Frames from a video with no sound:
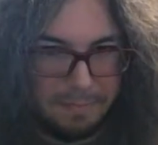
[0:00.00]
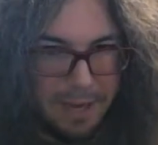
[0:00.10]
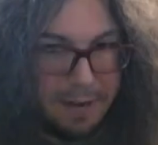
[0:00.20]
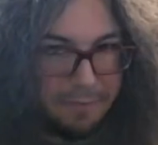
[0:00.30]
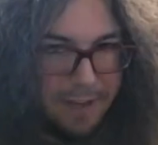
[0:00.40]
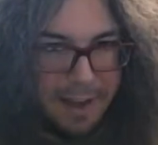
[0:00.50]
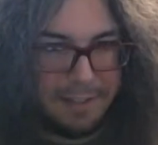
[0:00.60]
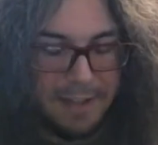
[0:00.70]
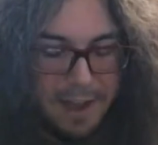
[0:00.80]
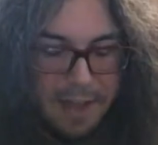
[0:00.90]
in
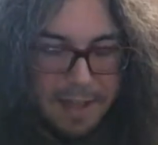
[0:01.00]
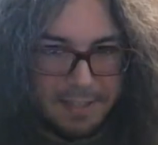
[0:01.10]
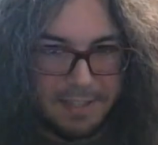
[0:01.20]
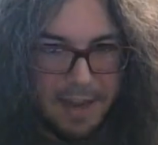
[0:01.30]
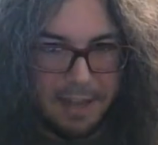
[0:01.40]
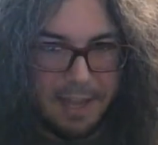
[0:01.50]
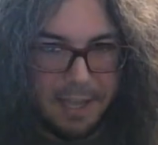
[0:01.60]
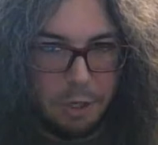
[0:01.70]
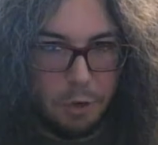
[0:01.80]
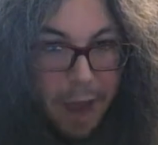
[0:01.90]
effect, that stated that
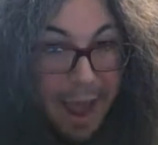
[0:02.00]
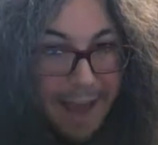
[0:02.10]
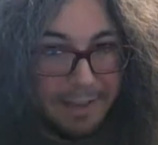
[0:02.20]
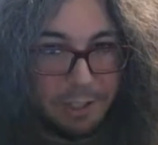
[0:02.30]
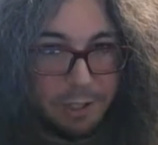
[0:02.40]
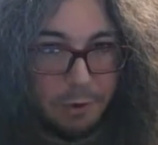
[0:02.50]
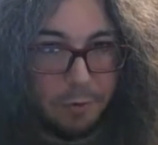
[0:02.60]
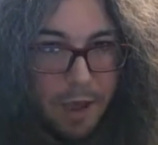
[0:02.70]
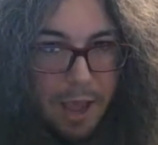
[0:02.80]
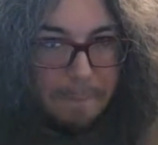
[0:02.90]
you had to